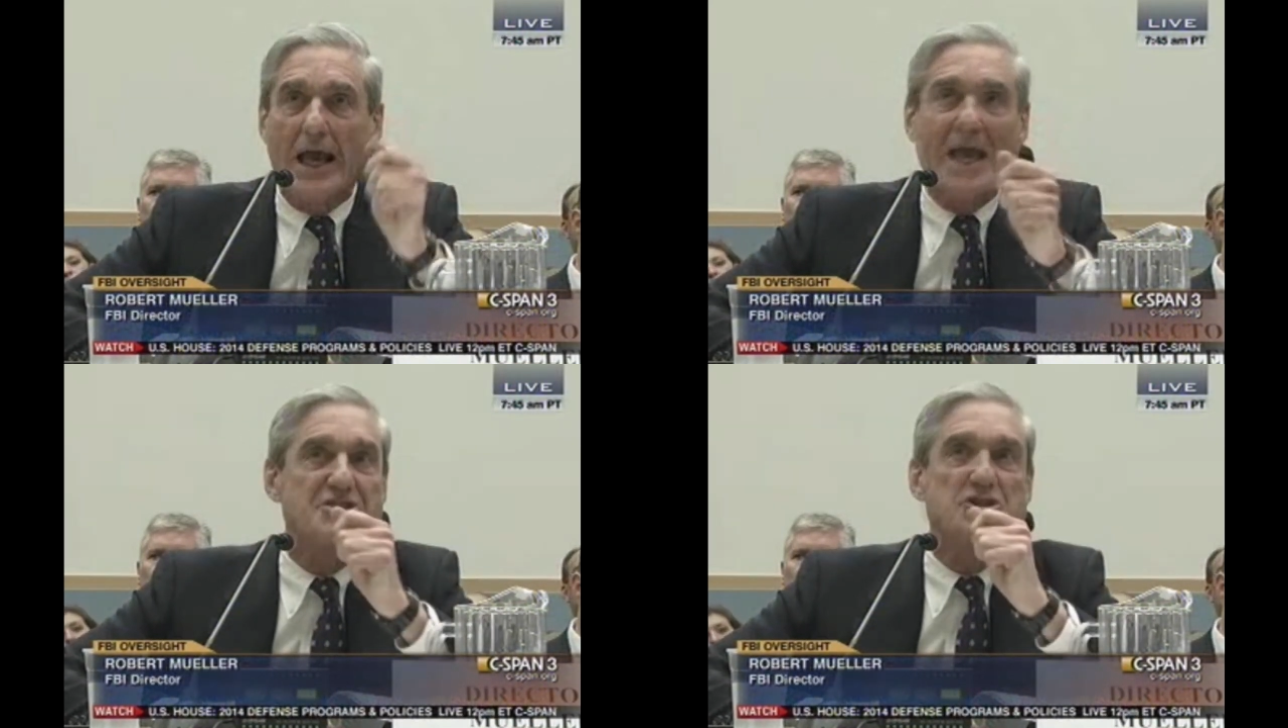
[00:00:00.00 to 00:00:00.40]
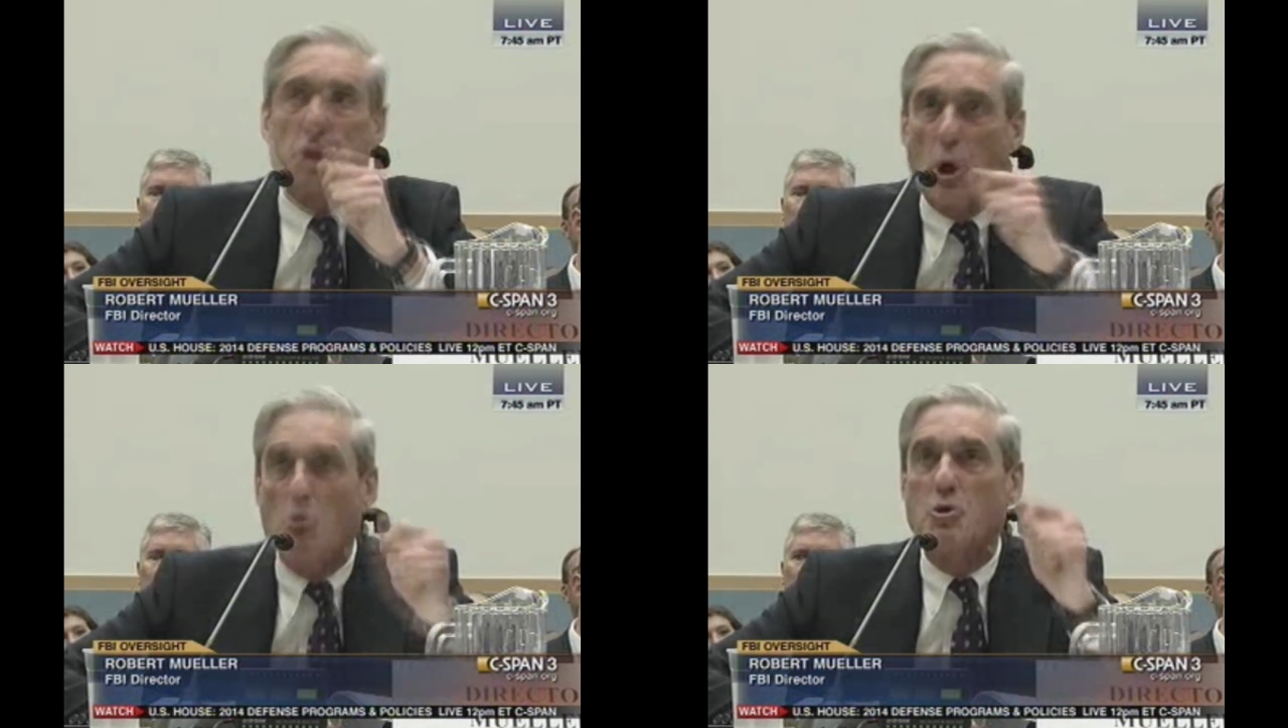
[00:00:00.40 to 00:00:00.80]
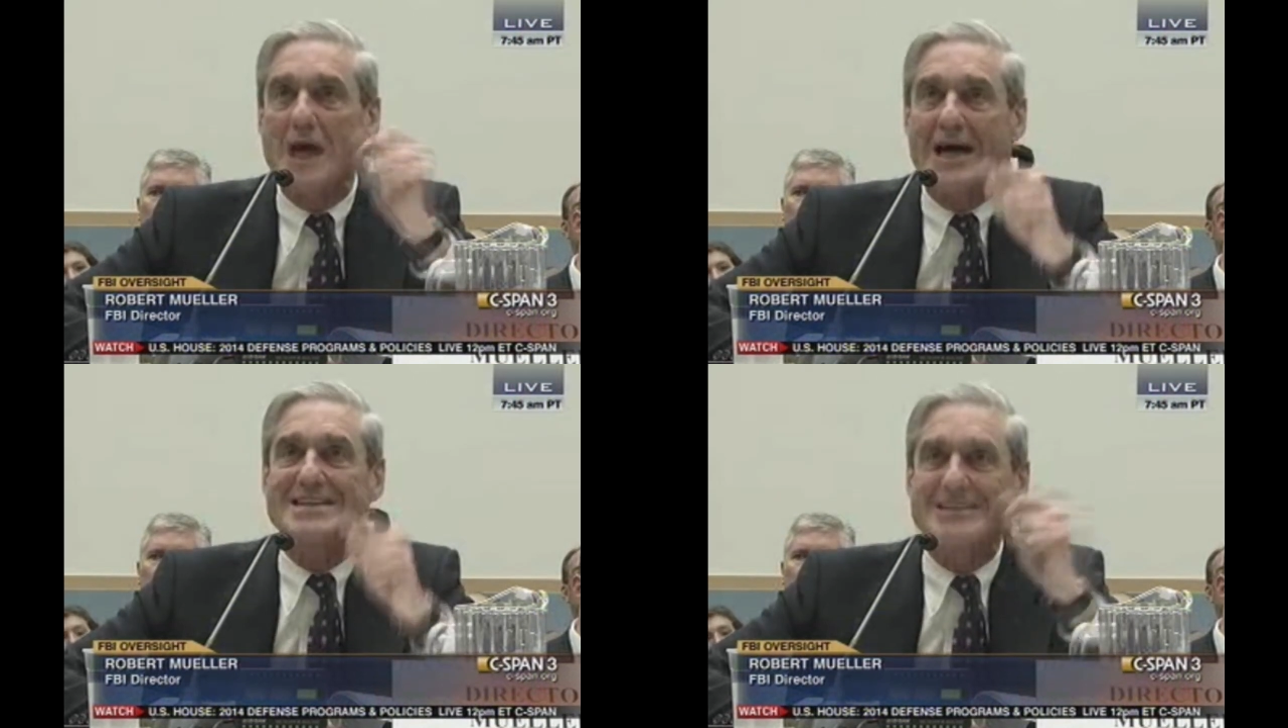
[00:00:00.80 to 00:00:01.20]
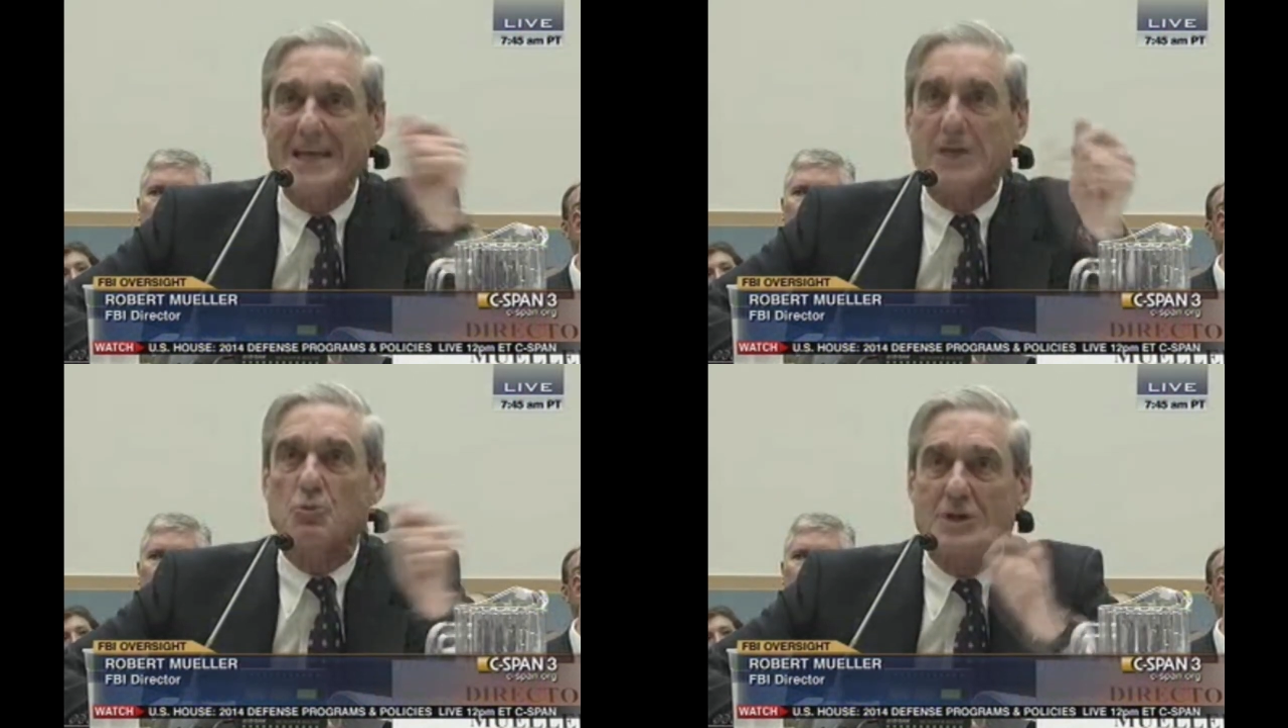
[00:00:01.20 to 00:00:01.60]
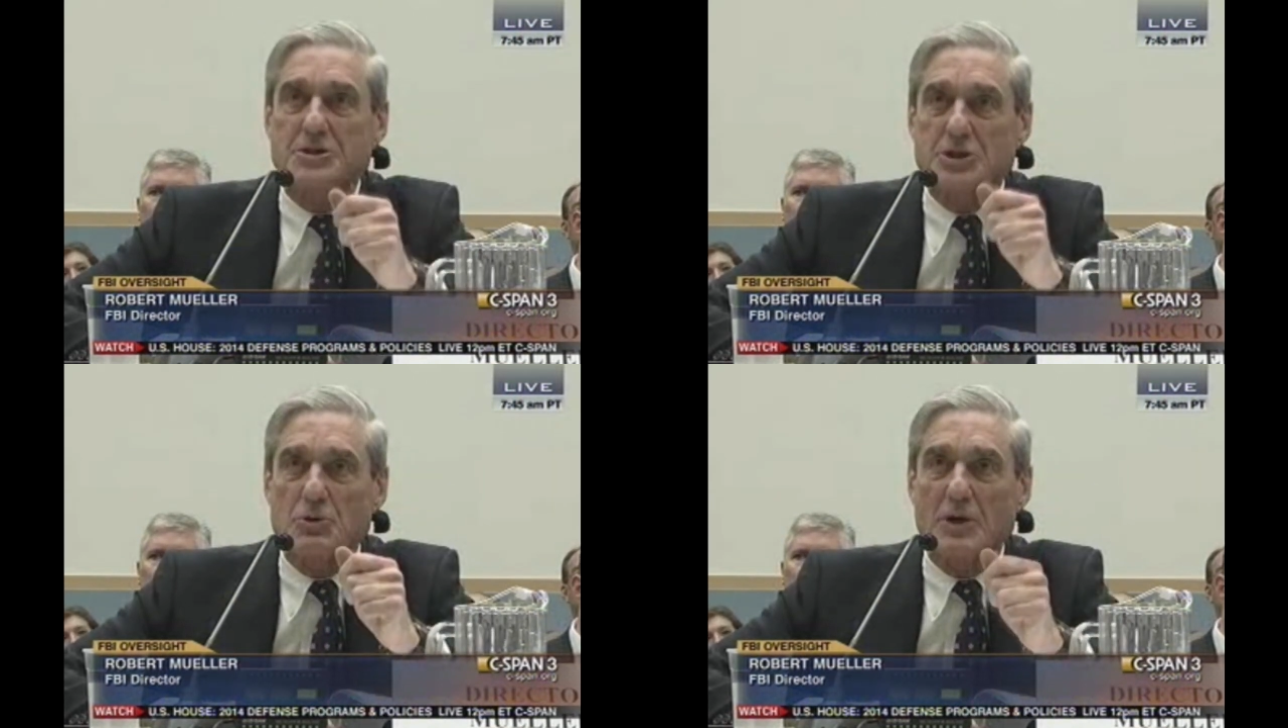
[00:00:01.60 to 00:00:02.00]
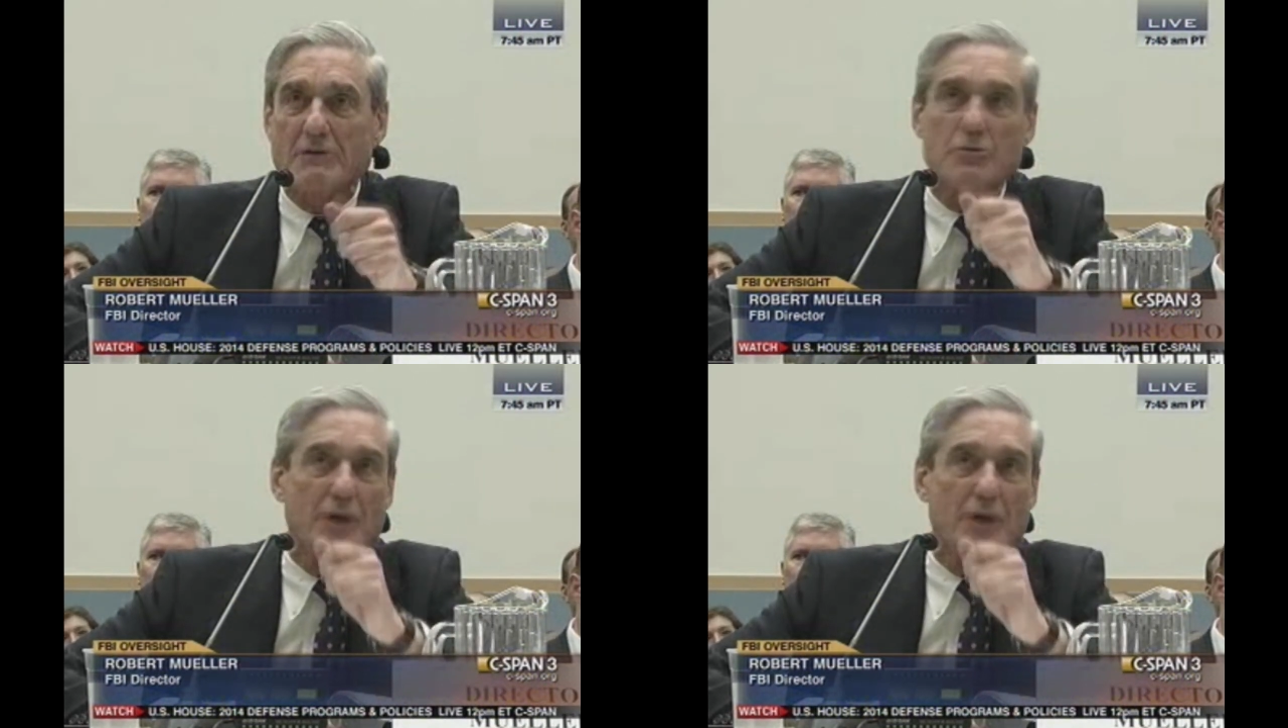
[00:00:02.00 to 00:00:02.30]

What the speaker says: has no content whatsoever.